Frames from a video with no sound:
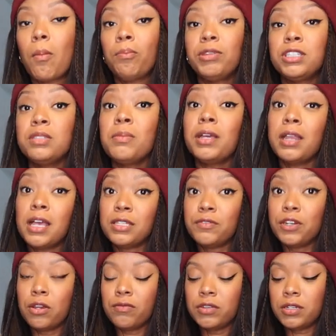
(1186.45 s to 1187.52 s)
This is my last
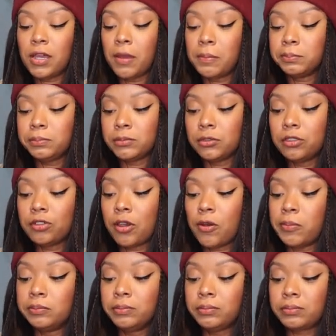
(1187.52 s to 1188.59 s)
video of the day,
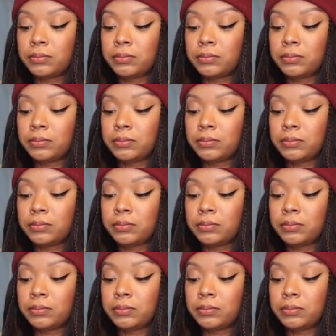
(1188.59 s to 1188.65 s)
so